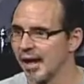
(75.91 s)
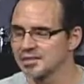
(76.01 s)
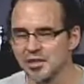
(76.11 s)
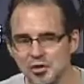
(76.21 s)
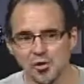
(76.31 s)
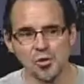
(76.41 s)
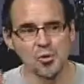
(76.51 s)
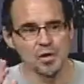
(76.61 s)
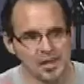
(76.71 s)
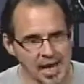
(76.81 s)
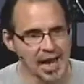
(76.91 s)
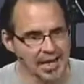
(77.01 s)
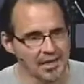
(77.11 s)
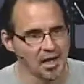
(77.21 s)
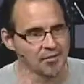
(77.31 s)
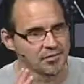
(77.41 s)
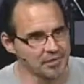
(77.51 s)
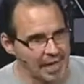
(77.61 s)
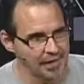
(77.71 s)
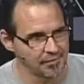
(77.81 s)
It's a new kind of
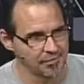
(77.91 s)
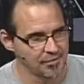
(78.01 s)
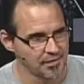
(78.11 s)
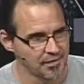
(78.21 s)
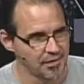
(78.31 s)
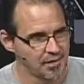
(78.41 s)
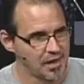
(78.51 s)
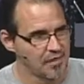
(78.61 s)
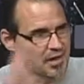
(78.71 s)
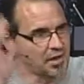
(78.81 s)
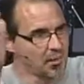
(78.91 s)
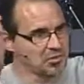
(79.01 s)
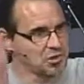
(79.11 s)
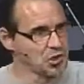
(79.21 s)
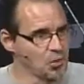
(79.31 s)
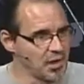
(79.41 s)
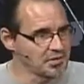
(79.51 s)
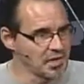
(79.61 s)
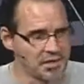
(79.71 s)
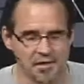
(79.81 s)
life that comes to
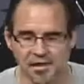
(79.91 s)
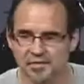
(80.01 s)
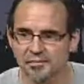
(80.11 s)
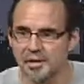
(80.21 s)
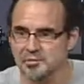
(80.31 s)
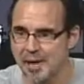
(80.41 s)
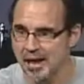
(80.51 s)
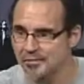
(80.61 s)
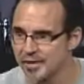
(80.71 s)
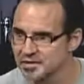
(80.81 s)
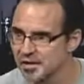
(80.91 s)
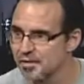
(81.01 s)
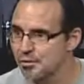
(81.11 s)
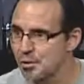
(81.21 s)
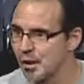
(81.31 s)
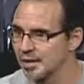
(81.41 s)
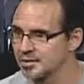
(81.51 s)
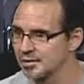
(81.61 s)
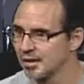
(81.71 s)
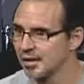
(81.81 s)
us and then is manifested through
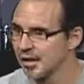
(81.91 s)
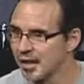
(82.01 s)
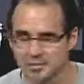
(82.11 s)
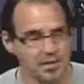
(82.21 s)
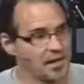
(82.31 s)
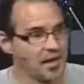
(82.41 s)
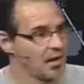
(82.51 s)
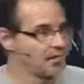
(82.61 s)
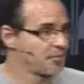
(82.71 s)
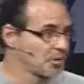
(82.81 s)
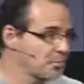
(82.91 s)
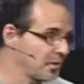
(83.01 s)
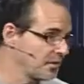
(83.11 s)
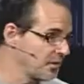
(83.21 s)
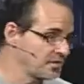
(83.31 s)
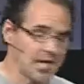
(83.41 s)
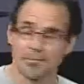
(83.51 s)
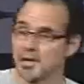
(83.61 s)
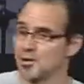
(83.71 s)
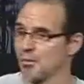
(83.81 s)
us. It's 2
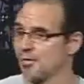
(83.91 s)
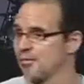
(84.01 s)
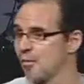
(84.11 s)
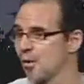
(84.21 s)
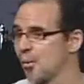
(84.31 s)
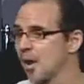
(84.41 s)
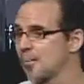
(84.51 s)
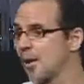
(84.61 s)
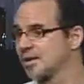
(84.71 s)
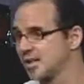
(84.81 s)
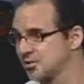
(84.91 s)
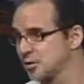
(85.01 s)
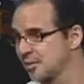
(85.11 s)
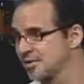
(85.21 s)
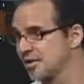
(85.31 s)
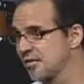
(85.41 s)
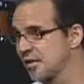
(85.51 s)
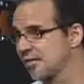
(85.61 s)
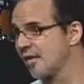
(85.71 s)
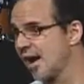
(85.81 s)
Peter 1:4, we are participants in the
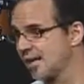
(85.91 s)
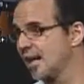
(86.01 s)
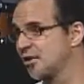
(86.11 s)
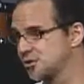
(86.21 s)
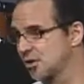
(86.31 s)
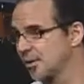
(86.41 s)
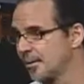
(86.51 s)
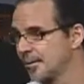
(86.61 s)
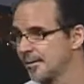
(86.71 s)
divine nature.